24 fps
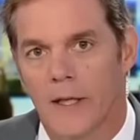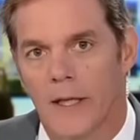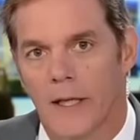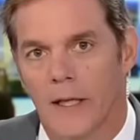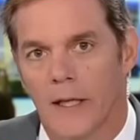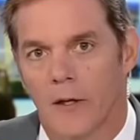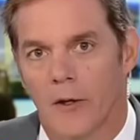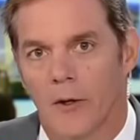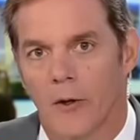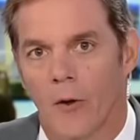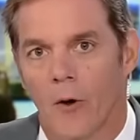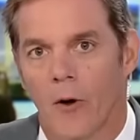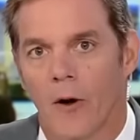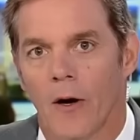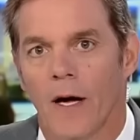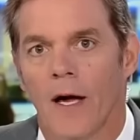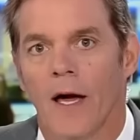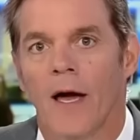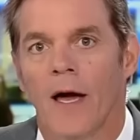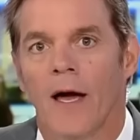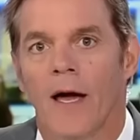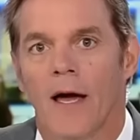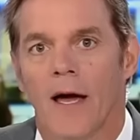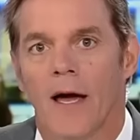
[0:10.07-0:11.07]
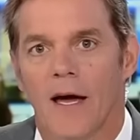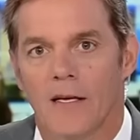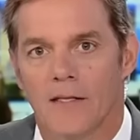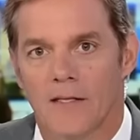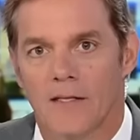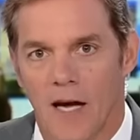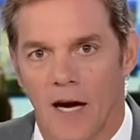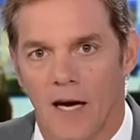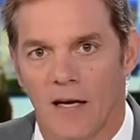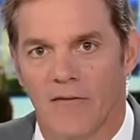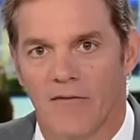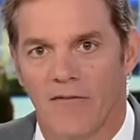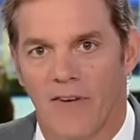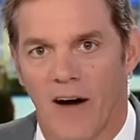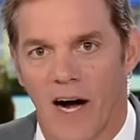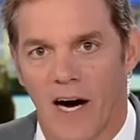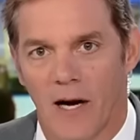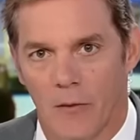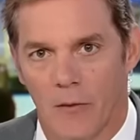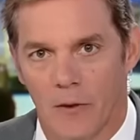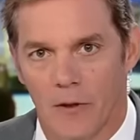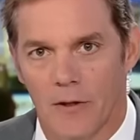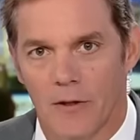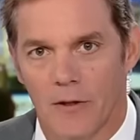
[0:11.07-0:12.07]
in Illinois has gone
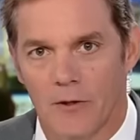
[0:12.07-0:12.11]
viral.